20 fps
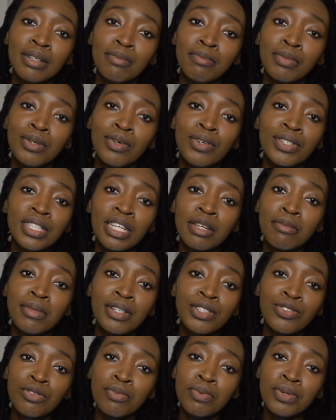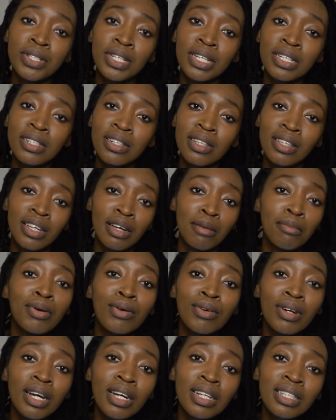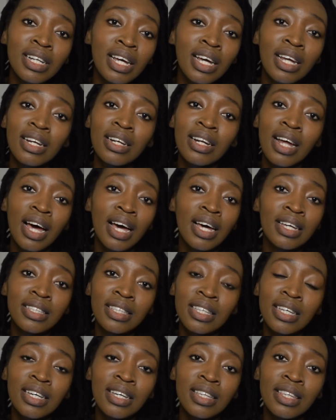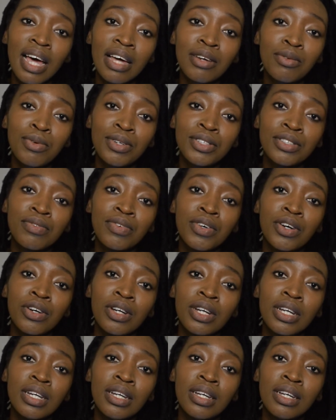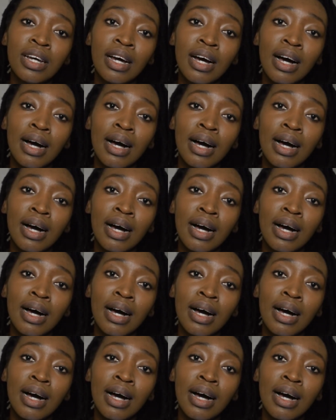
because they misrepresented their product. And I think that was very